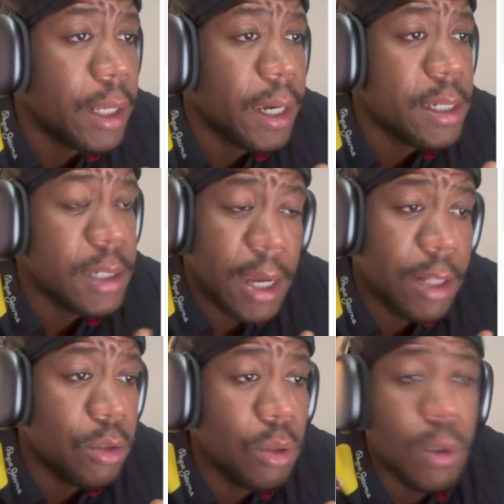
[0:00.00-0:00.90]
Like I said, I
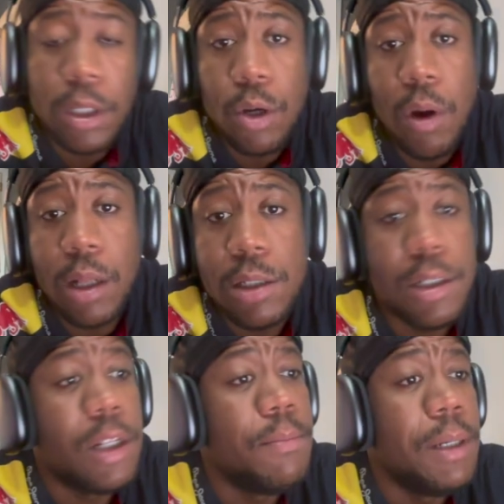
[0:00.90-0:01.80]
don't know what the quality is
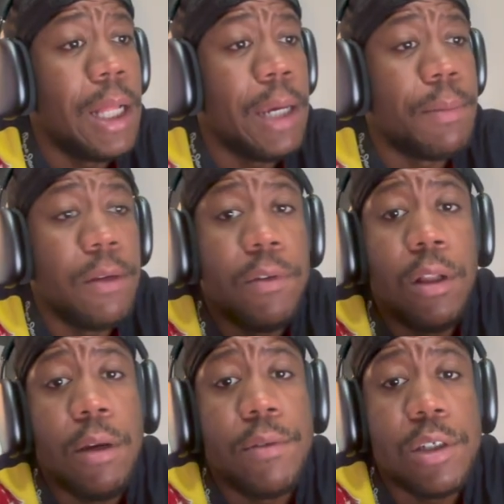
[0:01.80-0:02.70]
going to be like, but if you're
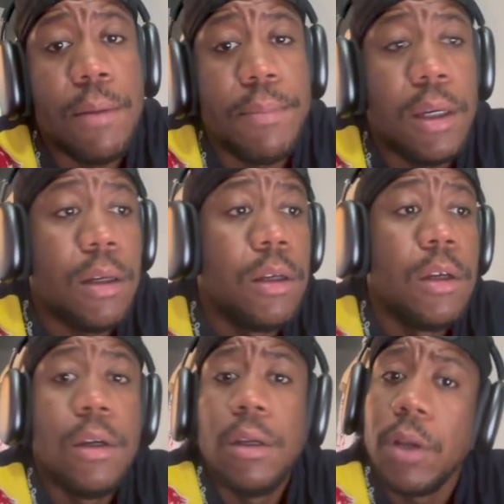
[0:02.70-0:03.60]
looking for something,
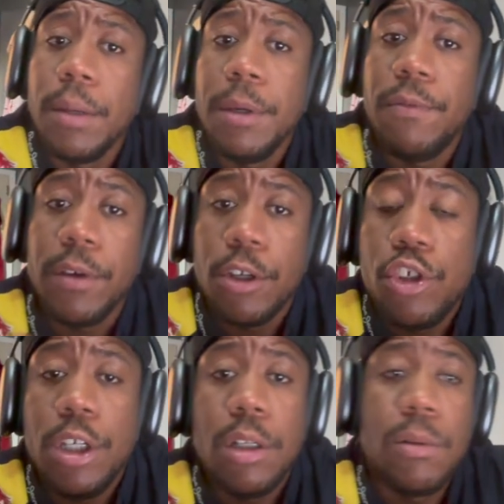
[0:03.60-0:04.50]
you know what I mean, for your
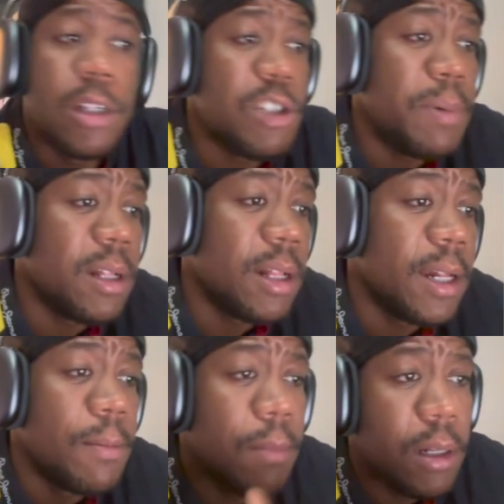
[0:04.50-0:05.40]
G, you don't want to spend a
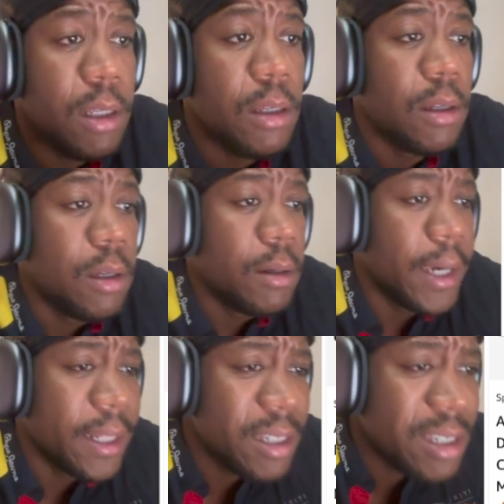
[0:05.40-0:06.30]
lot of money.
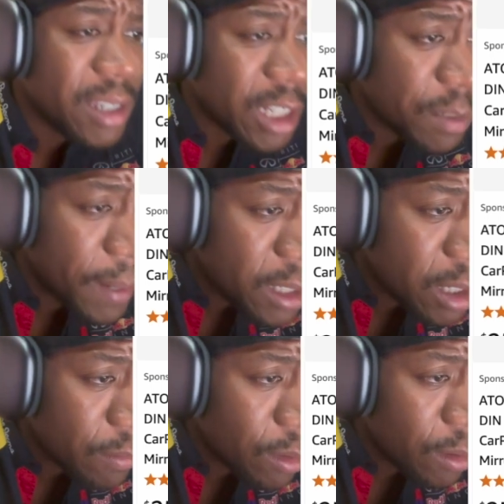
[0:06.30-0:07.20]
Hey, this is
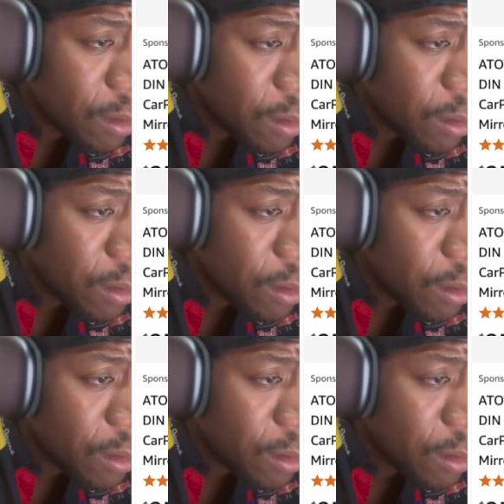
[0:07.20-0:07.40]
expensive though.